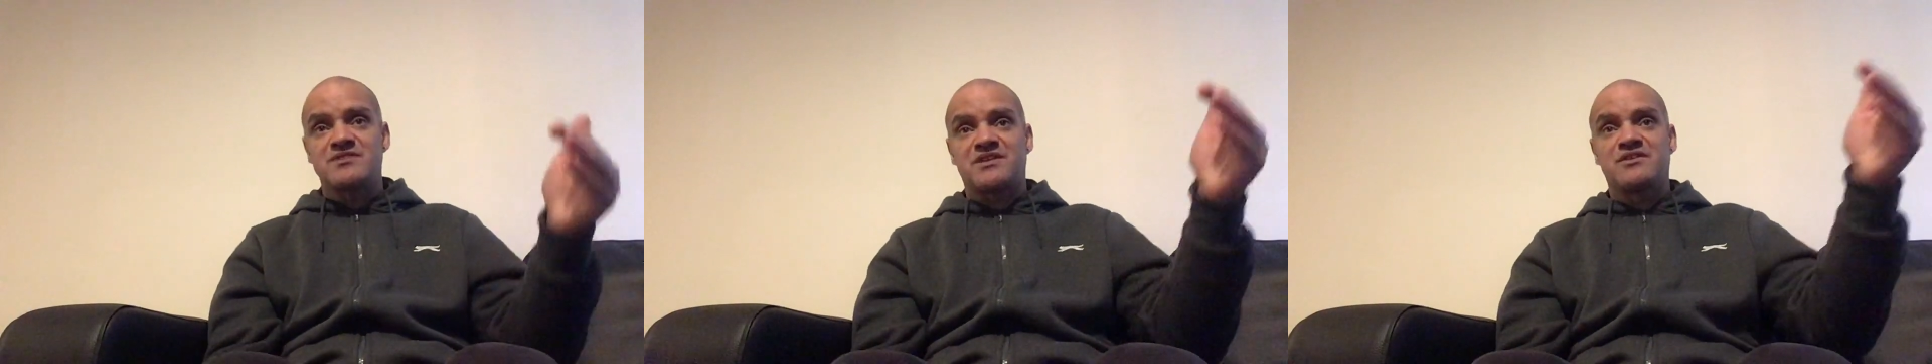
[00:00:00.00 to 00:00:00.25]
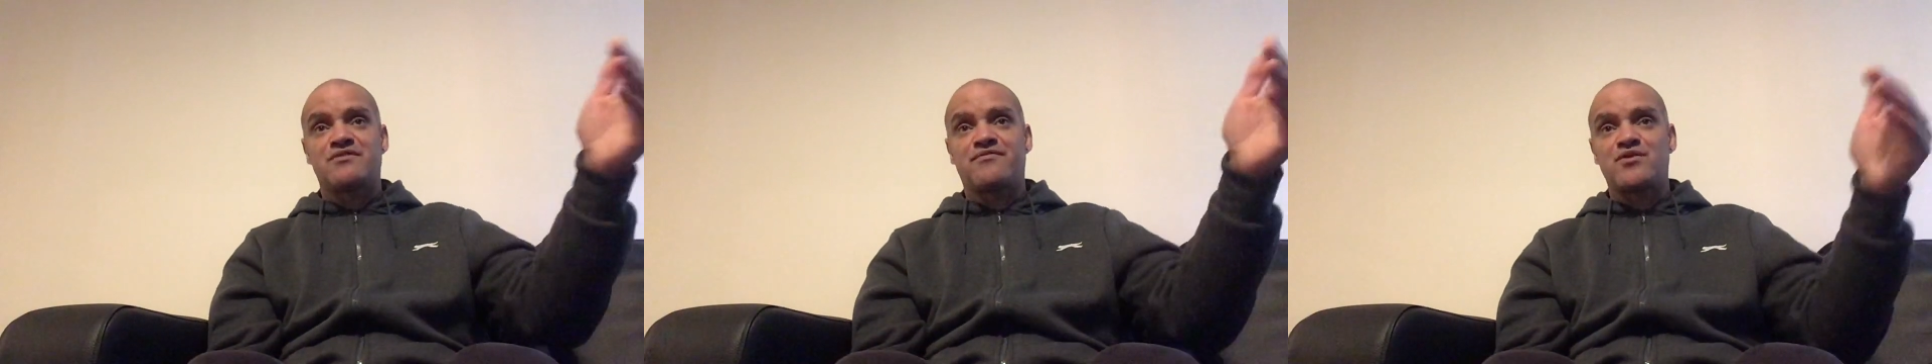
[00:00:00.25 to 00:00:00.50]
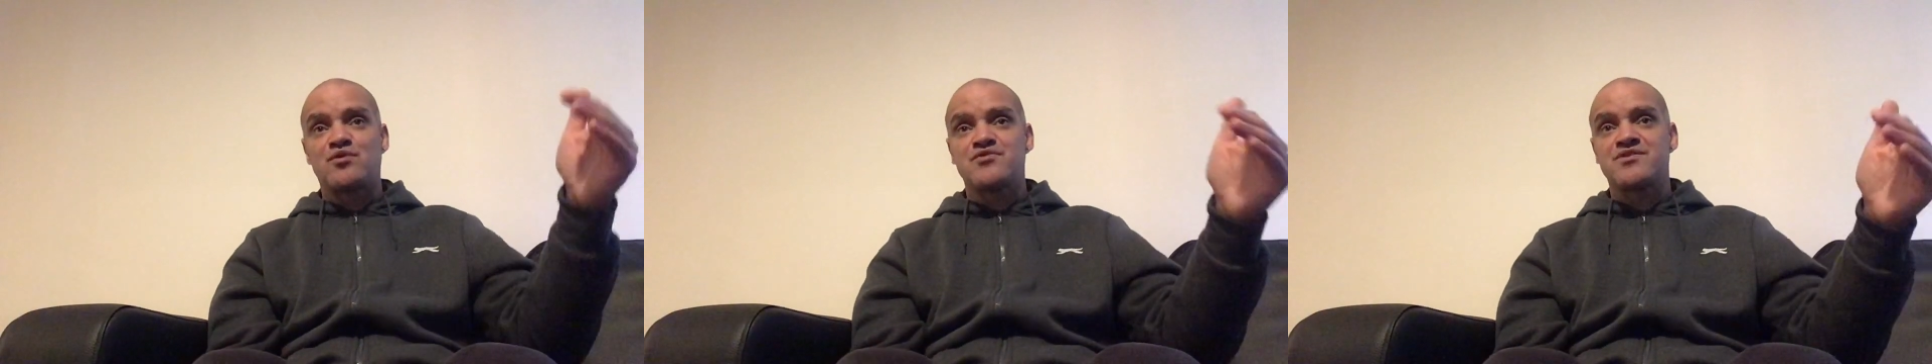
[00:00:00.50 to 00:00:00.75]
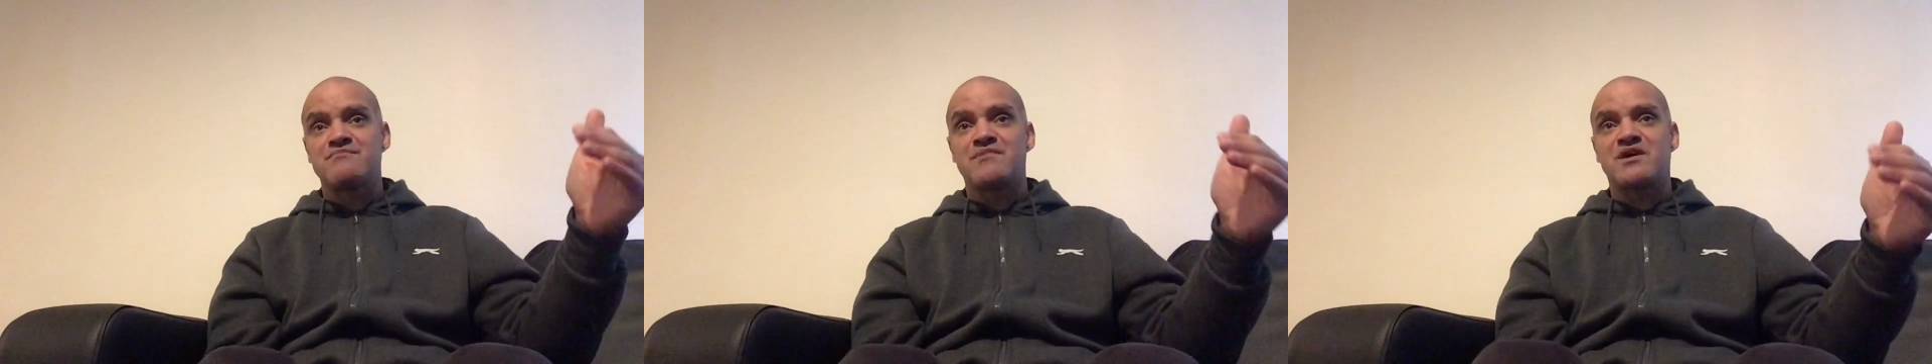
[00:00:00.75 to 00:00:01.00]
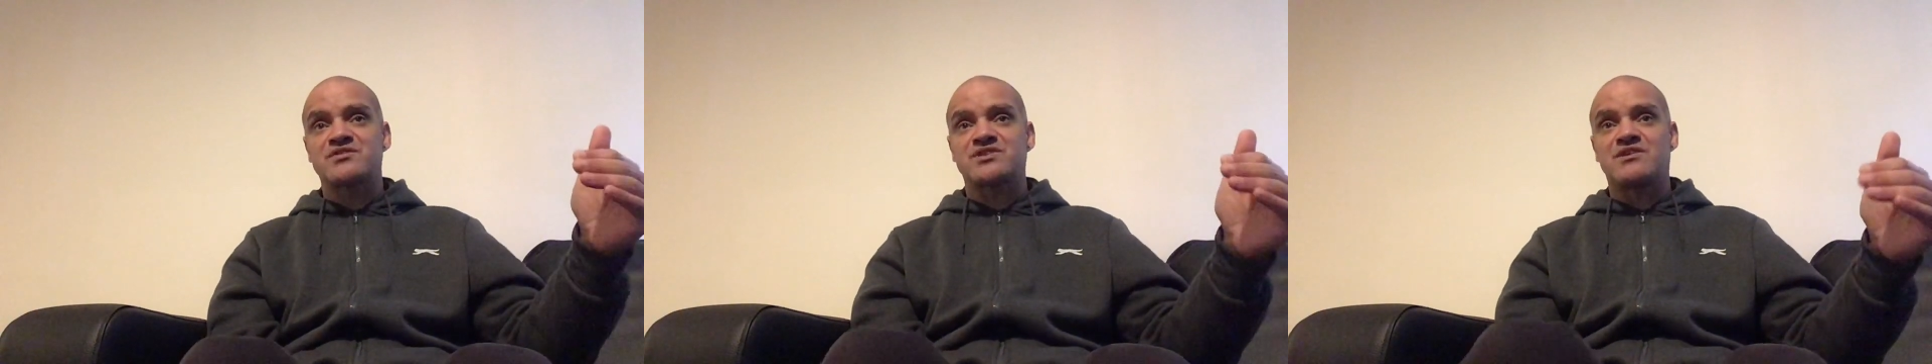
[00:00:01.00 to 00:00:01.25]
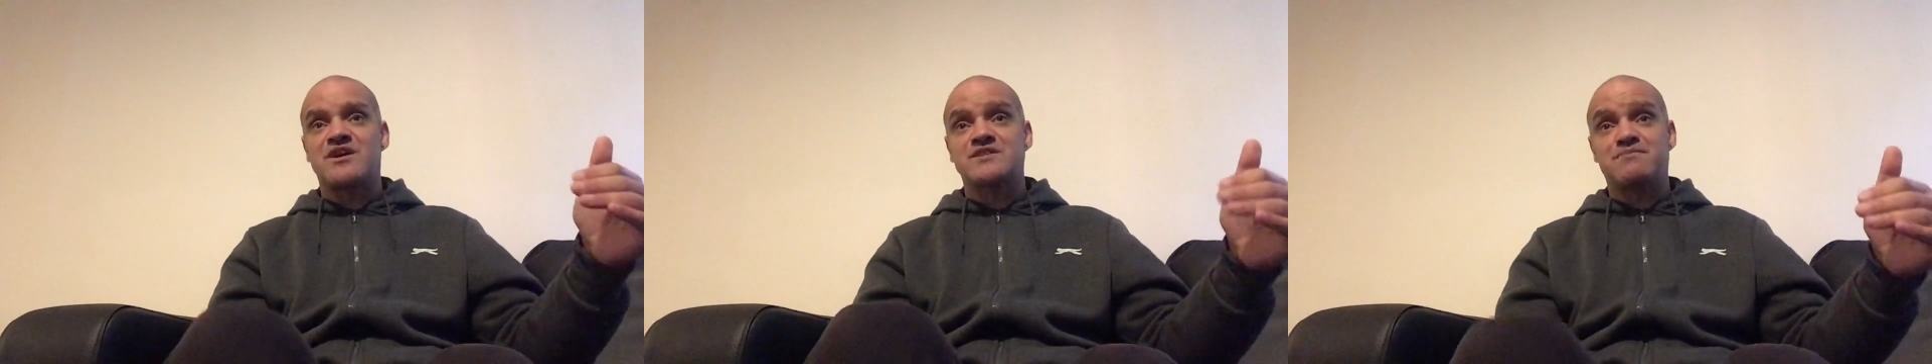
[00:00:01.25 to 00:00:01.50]
And then a few other
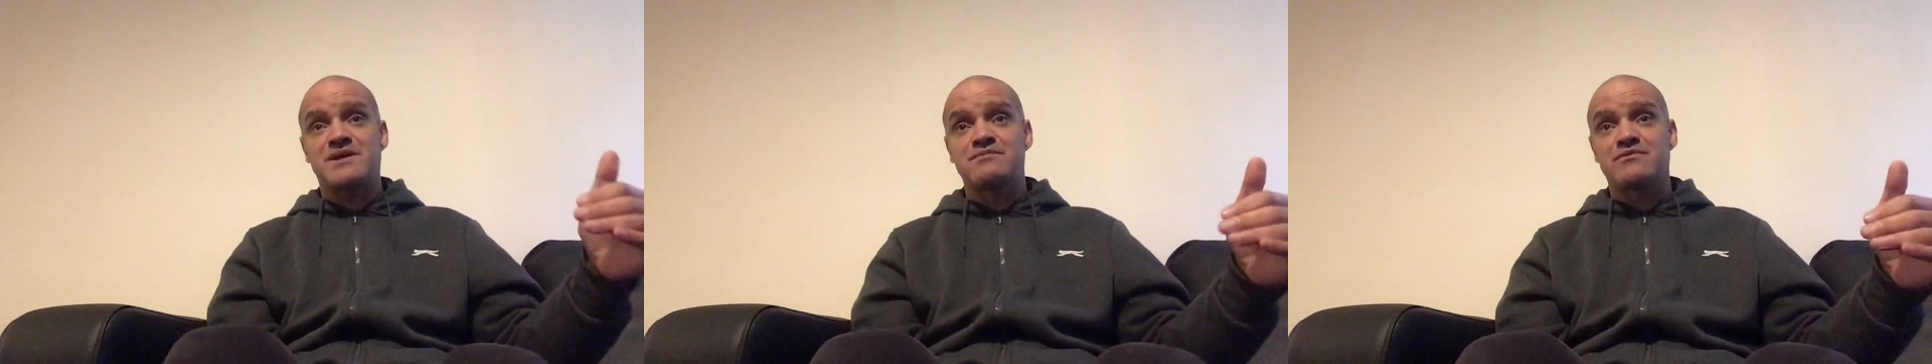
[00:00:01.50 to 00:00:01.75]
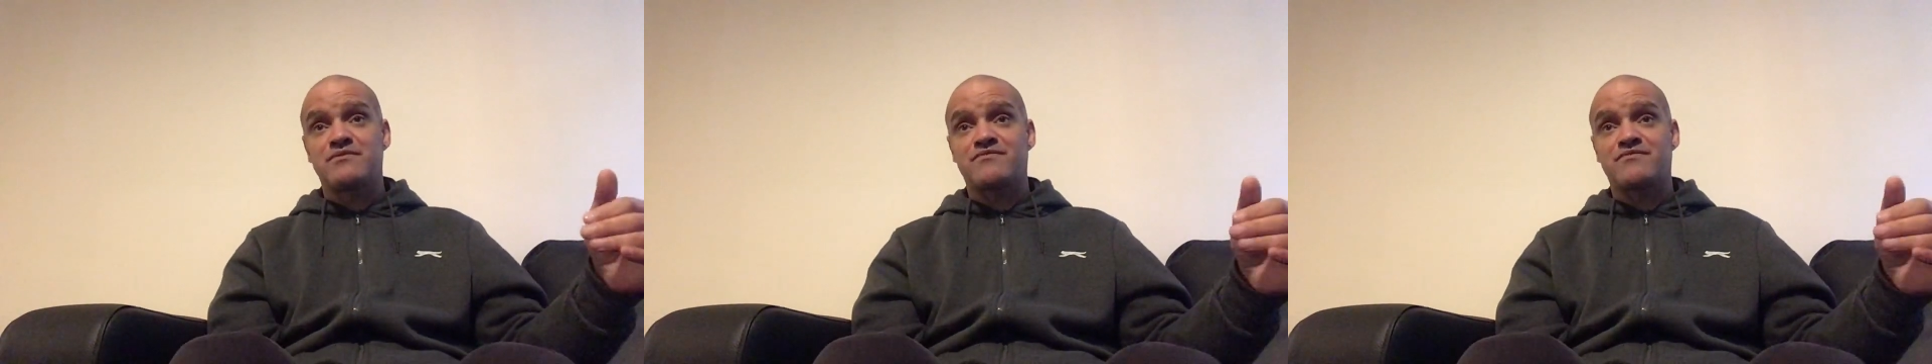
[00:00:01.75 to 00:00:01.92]
martial arts people